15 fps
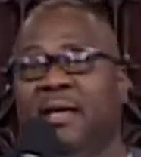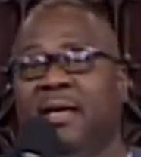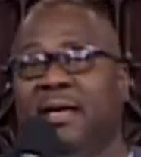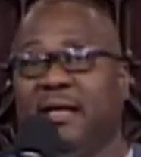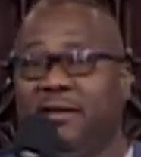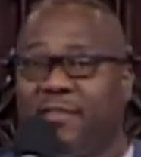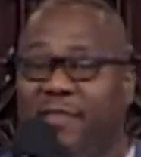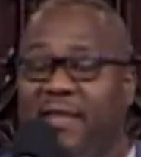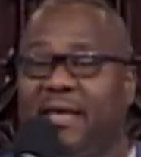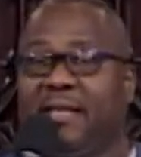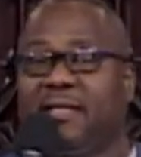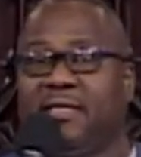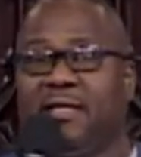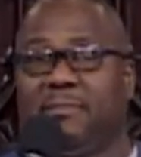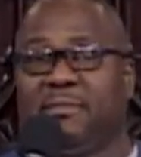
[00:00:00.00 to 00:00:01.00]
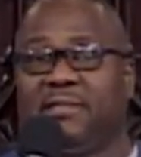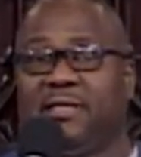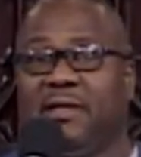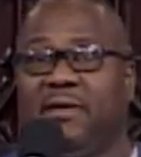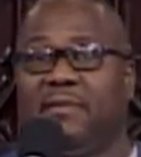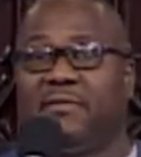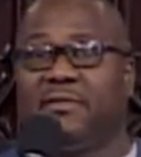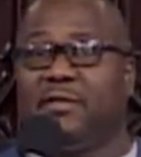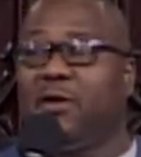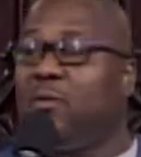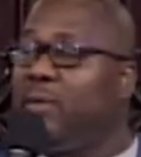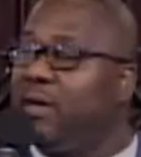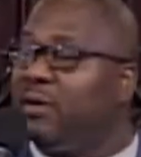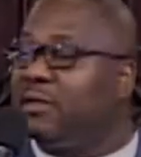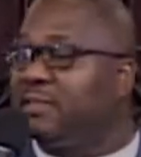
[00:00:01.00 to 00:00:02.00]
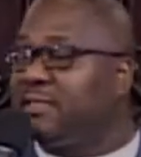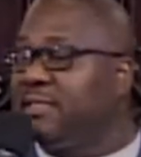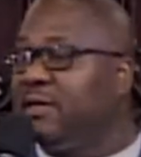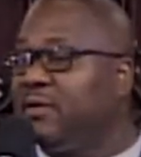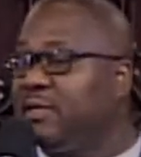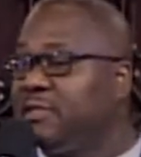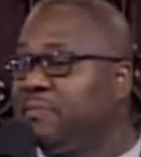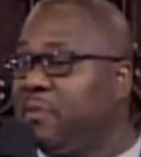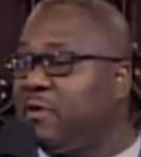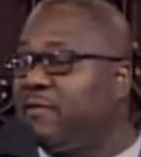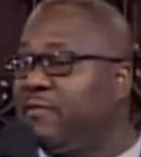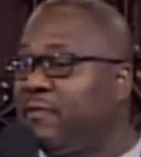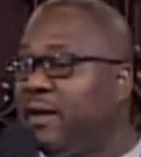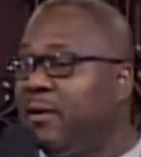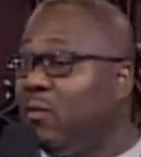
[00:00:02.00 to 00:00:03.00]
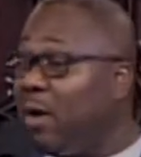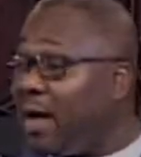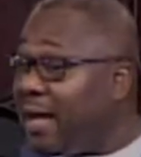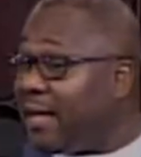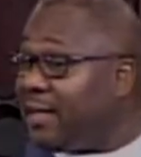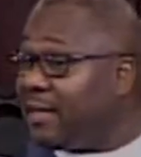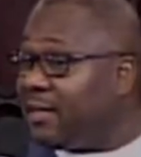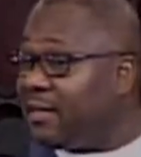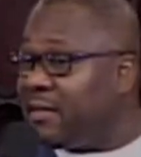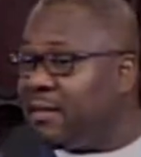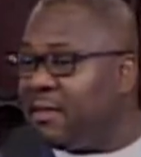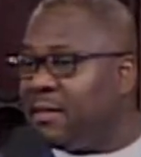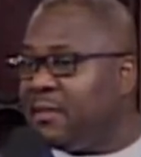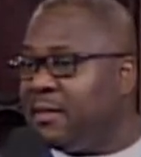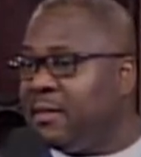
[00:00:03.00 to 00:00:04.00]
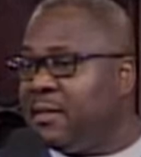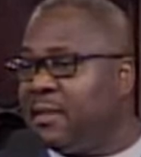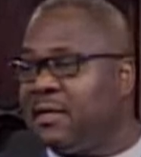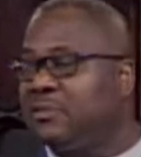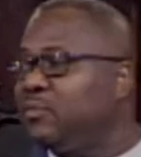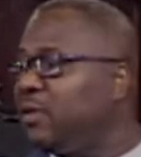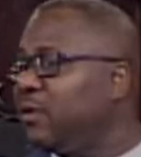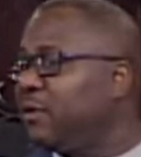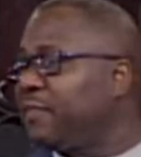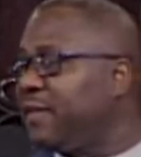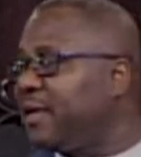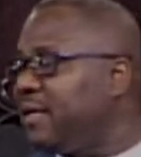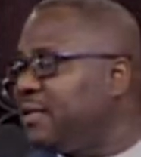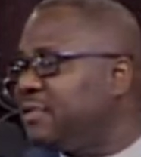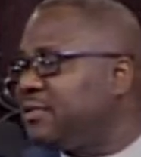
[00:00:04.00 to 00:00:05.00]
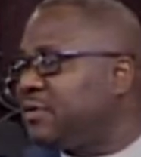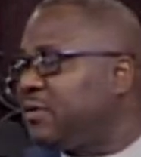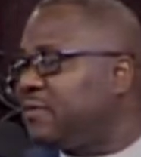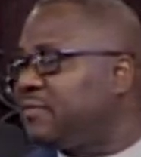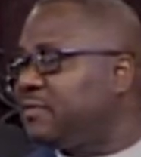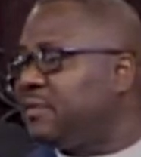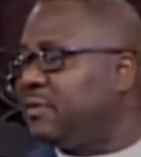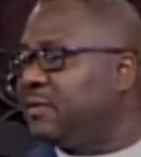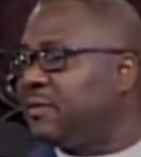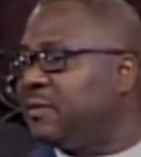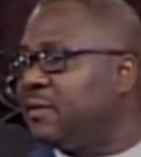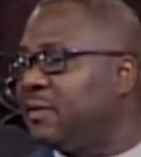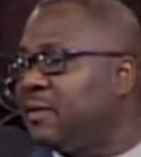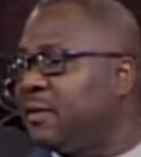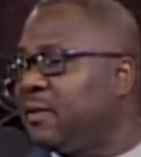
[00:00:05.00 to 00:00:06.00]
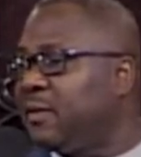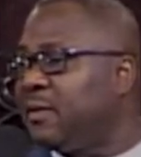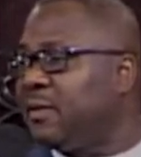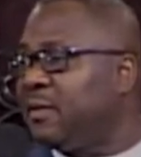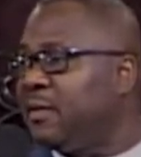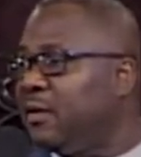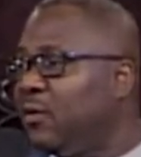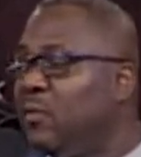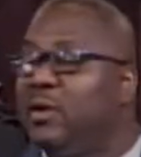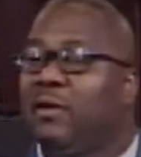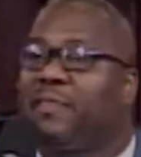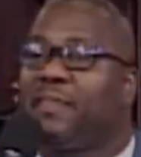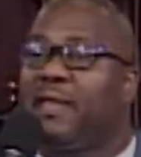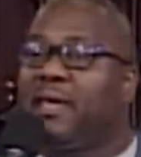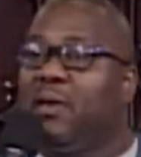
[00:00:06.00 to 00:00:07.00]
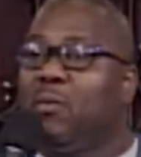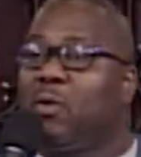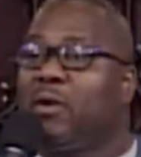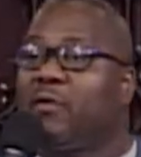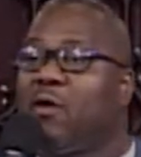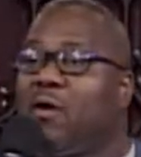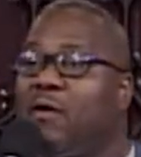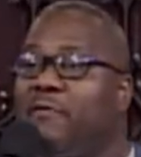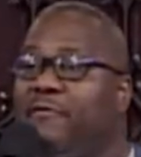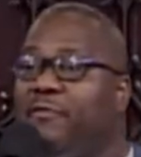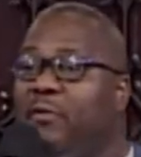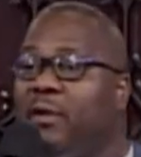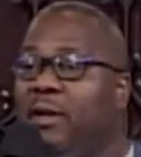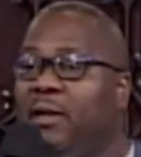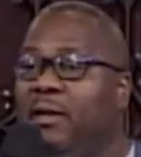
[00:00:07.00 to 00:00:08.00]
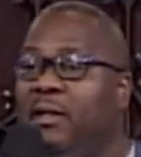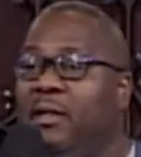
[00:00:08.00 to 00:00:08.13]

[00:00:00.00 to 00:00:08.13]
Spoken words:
and they're thinking to themselves, we're going to steal his birthright. Why? Because we don't think he deserves it. We don't think he worked hard for it.